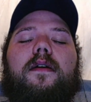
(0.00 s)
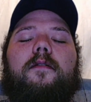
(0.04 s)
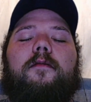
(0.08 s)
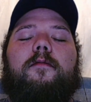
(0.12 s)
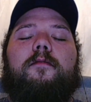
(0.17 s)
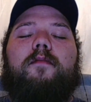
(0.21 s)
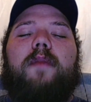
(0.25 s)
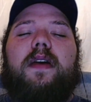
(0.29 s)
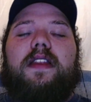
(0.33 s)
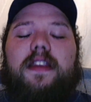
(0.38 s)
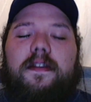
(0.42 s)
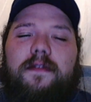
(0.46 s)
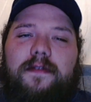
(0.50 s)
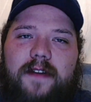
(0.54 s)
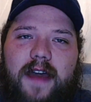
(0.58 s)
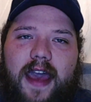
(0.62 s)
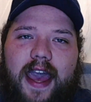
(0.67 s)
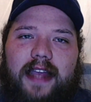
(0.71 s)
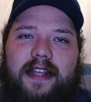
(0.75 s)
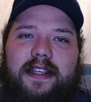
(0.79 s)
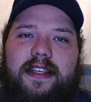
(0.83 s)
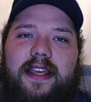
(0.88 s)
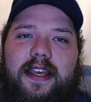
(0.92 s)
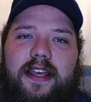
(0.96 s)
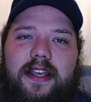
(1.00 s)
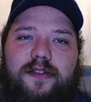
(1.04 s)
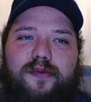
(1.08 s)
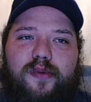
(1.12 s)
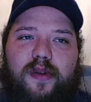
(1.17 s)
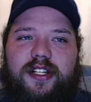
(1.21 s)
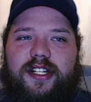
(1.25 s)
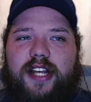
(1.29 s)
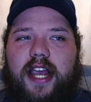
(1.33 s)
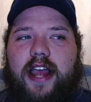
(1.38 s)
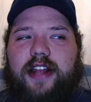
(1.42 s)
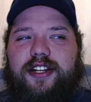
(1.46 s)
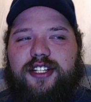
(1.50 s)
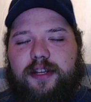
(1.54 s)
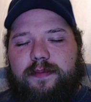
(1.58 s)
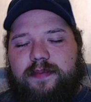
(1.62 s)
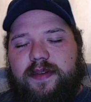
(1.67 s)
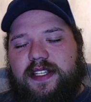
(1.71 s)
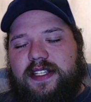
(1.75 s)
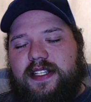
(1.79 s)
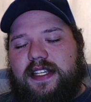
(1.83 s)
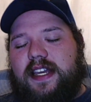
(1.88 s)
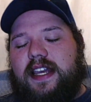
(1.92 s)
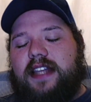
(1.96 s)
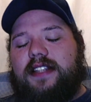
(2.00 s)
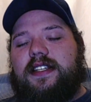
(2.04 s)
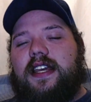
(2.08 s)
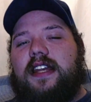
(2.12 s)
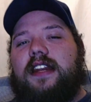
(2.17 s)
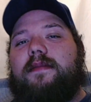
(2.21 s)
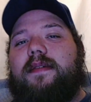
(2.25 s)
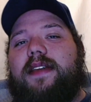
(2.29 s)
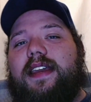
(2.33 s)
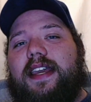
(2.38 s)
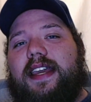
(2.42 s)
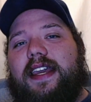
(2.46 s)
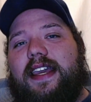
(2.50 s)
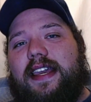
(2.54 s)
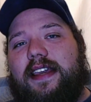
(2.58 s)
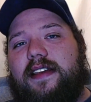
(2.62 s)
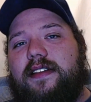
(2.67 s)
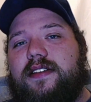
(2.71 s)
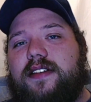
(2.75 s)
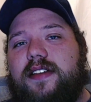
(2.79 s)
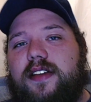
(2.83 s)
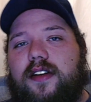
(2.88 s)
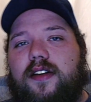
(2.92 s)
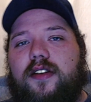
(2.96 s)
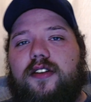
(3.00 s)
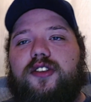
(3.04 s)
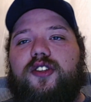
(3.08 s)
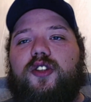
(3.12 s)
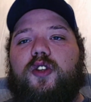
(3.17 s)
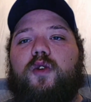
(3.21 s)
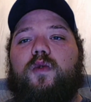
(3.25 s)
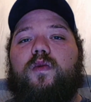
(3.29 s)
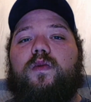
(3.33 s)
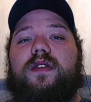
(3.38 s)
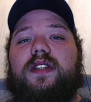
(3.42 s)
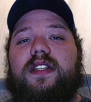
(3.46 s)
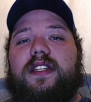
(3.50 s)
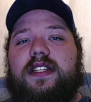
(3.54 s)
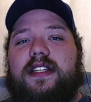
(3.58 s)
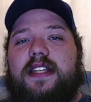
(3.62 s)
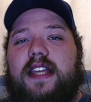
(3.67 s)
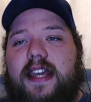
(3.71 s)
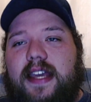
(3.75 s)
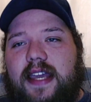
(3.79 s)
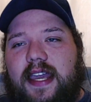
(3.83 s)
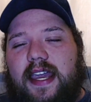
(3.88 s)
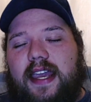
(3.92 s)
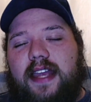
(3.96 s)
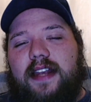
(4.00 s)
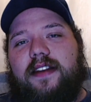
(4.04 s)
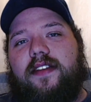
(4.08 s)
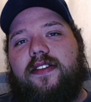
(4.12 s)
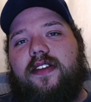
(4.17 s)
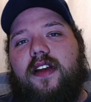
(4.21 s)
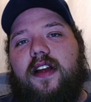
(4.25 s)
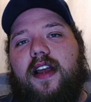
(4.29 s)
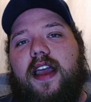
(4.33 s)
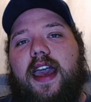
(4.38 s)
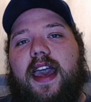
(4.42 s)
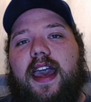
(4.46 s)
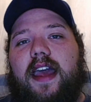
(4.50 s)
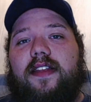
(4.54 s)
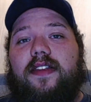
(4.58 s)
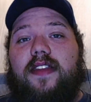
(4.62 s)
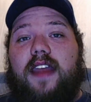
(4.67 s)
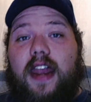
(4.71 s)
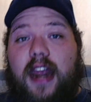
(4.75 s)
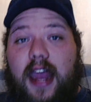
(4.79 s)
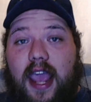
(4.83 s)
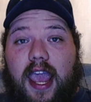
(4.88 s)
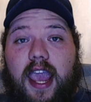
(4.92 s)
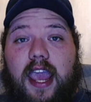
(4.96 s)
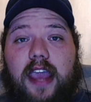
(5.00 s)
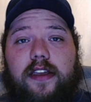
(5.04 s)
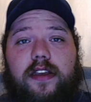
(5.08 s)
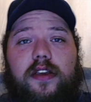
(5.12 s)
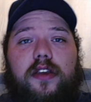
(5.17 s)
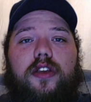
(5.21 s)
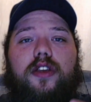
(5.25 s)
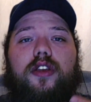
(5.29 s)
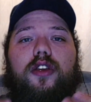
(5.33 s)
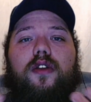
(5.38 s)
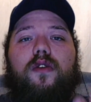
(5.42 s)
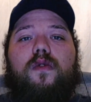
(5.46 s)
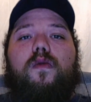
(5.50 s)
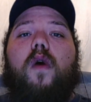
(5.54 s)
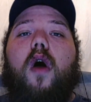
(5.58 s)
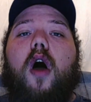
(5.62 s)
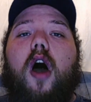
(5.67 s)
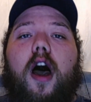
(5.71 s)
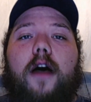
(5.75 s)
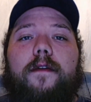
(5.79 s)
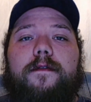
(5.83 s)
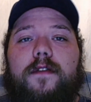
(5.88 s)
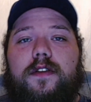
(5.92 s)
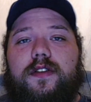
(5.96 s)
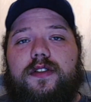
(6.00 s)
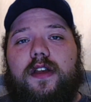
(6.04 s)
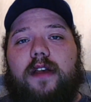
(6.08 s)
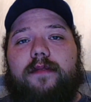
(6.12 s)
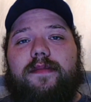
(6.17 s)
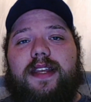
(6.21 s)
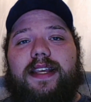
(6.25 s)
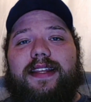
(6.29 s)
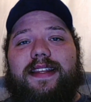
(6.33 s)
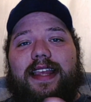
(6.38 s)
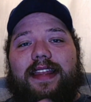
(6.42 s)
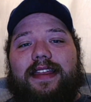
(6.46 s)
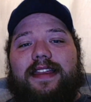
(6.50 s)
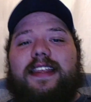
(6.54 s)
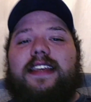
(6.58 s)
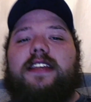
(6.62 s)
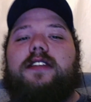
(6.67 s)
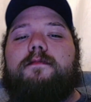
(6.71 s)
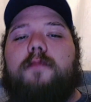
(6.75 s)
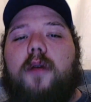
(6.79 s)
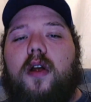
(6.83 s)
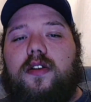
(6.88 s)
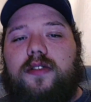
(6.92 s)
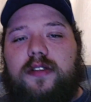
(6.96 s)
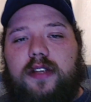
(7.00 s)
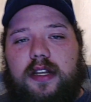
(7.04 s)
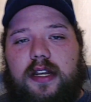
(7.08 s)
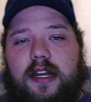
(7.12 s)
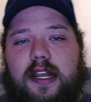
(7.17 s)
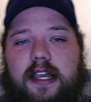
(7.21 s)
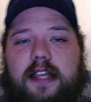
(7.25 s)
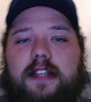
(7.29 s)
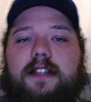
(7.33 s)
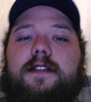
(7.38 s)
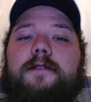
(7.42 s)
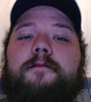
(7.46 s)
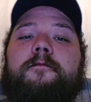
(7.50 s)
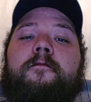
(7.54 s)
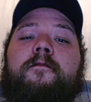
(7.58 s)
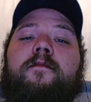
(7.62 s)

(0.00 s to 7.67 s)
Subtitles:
But the fact is, with ChatGPT, it's going to be easier to stick into their head that, hey, you offer something that this person needs.